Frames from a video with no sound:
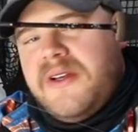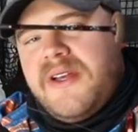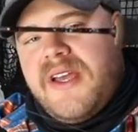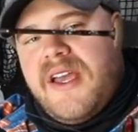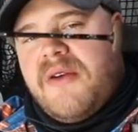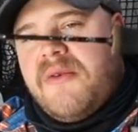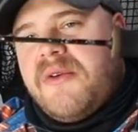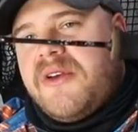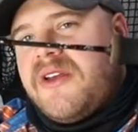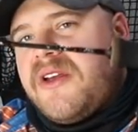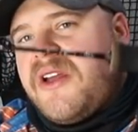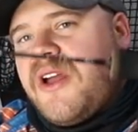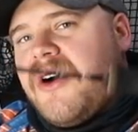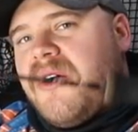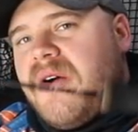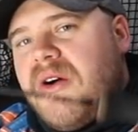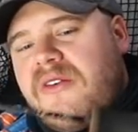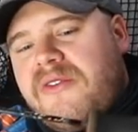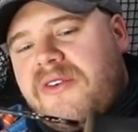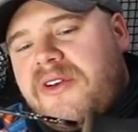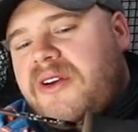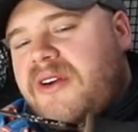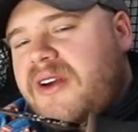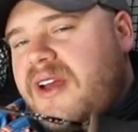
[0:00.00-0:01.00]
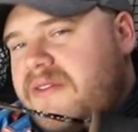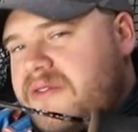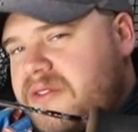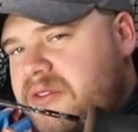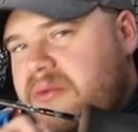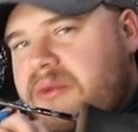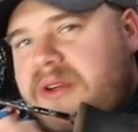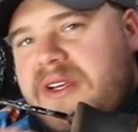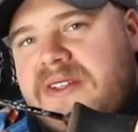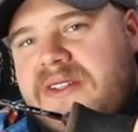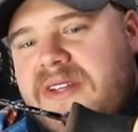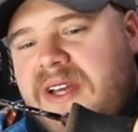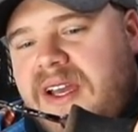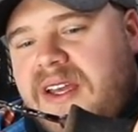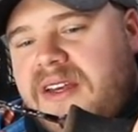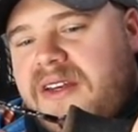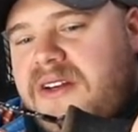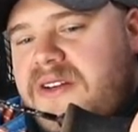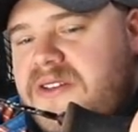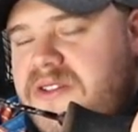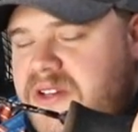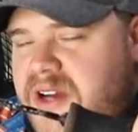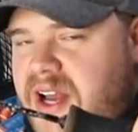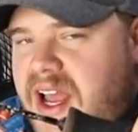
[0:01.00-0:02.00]
and when you go over, you don't have to retighten
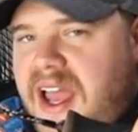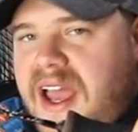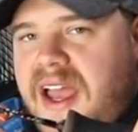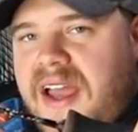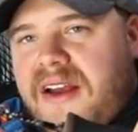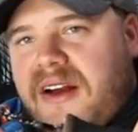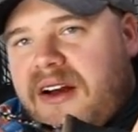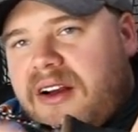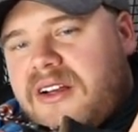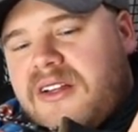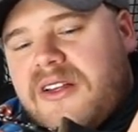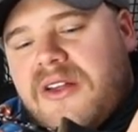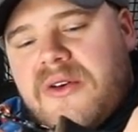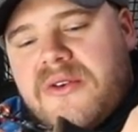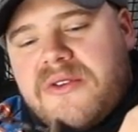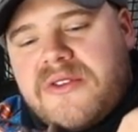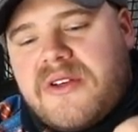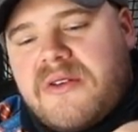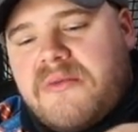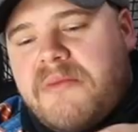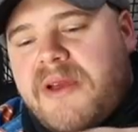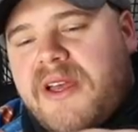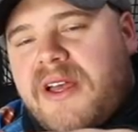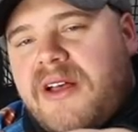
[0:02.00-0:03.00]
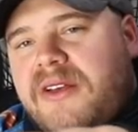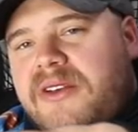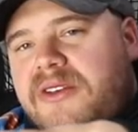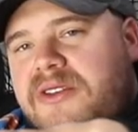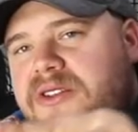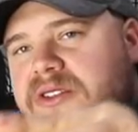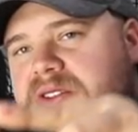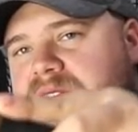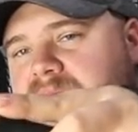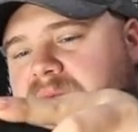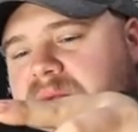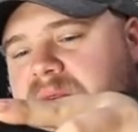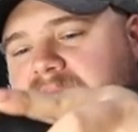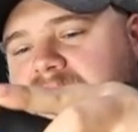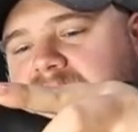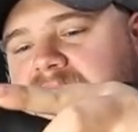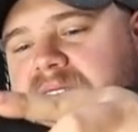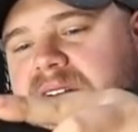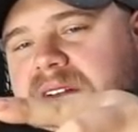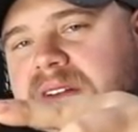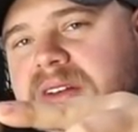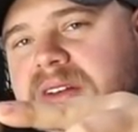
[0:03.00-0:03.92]
your drag or close your bail. You just reel